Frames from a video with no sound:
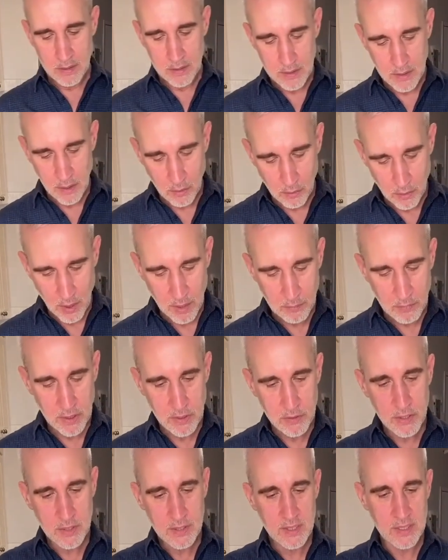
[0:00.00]
So I'm going to
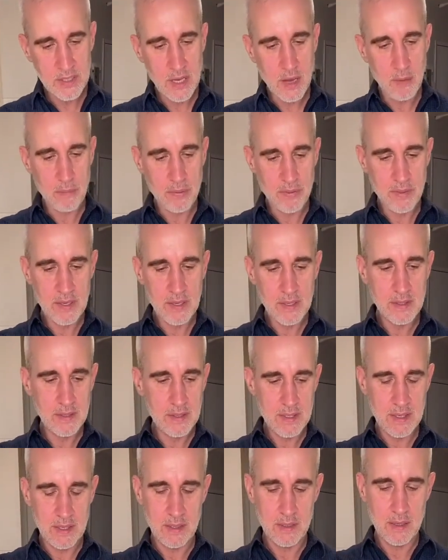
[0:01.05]
just dump
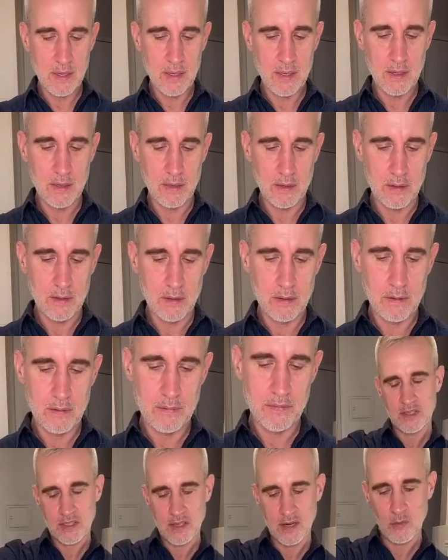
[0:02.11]
these in here. I'm
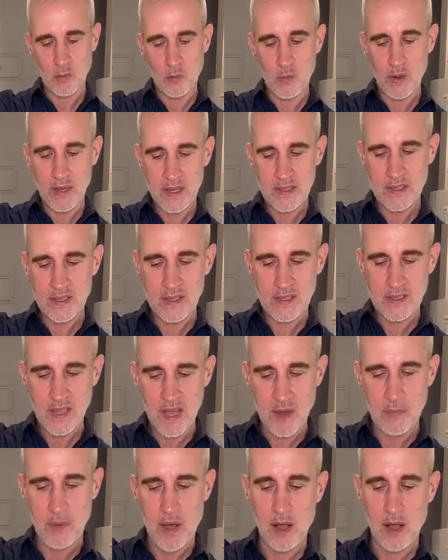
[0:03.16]
just going to whiz this up.